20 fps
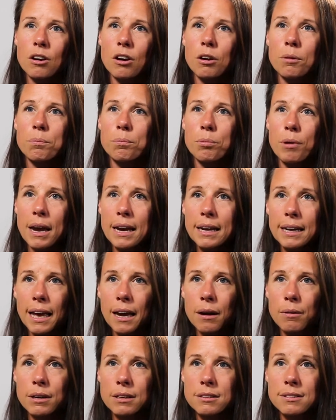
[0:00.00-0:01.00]
on brain
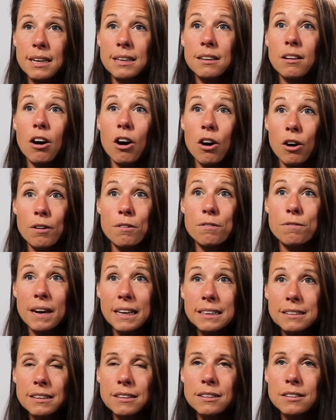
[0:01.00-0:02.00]
areas that are
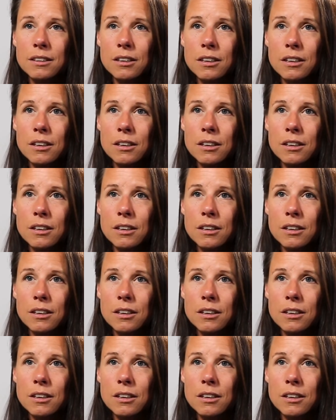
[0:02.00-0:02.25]
affected,